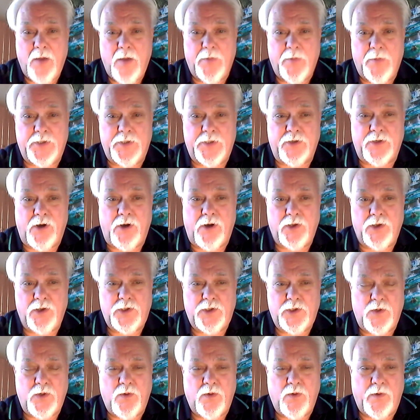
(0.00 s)
but you're
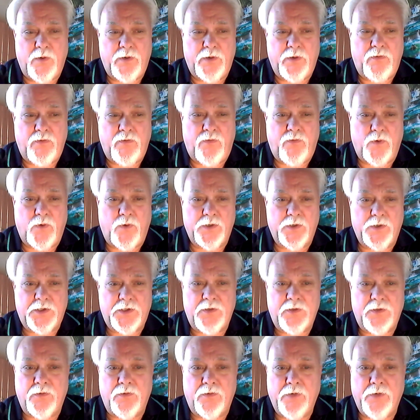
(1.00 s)
also going to
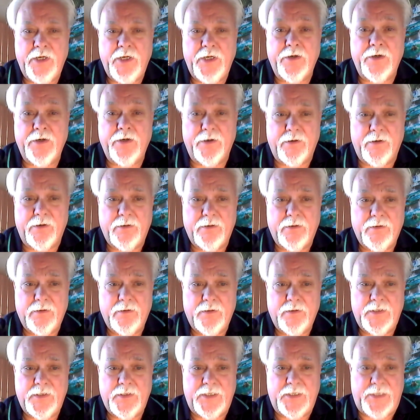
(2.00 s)
force the reader
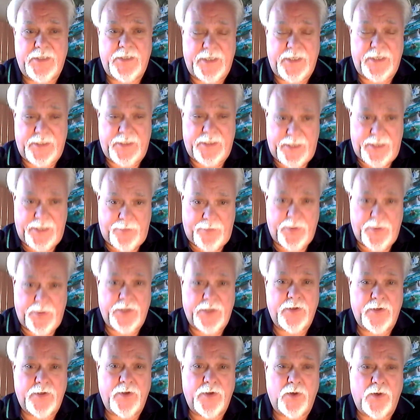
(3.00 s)
to dig deep
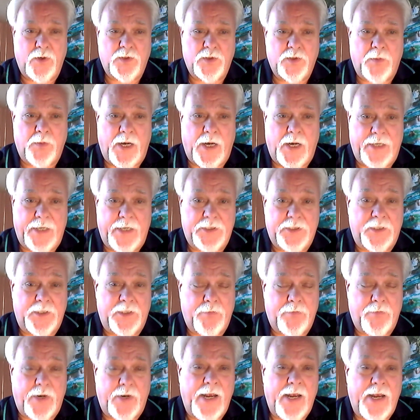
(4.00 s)
into those minds
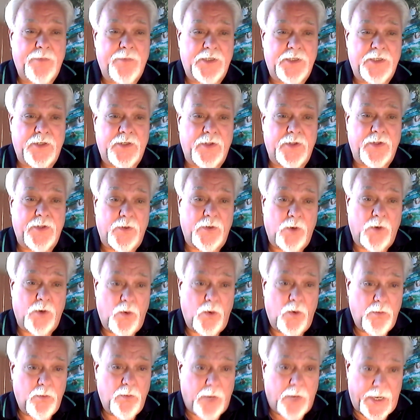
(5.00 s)
and perhaps into their
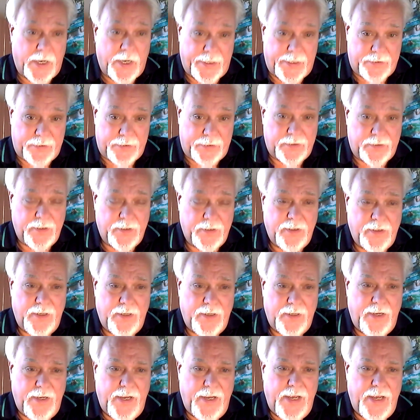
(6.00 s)
own mind
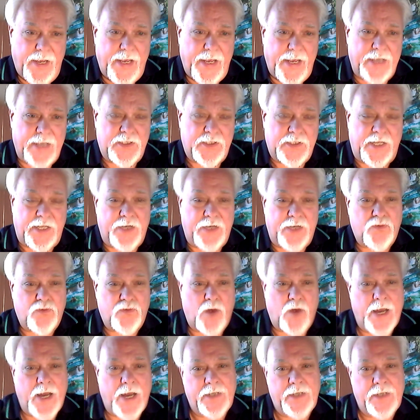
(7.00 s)
as they
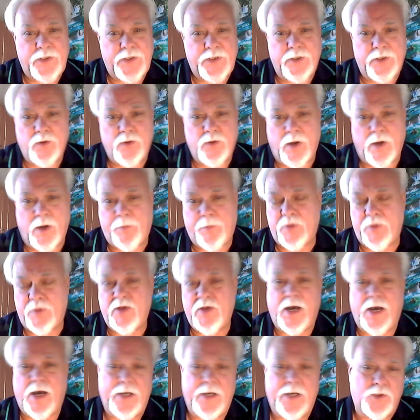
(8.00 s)
try to
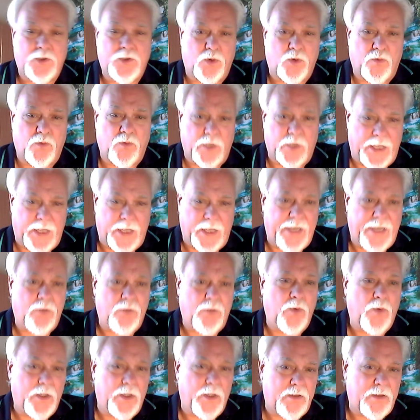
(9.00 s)
empathize or relate
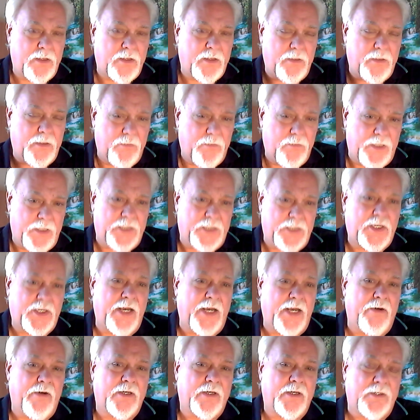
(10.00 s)
with these
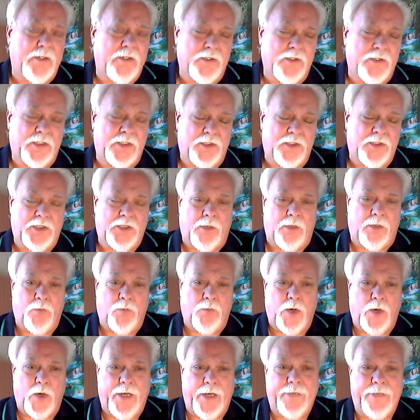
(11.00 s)
characters in some
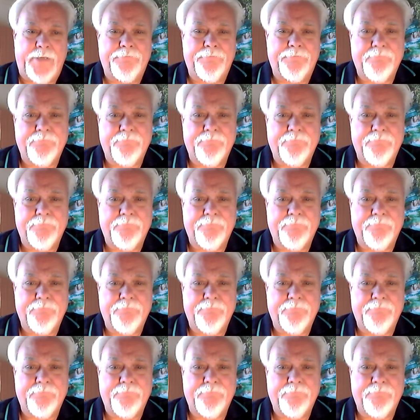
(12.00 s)
way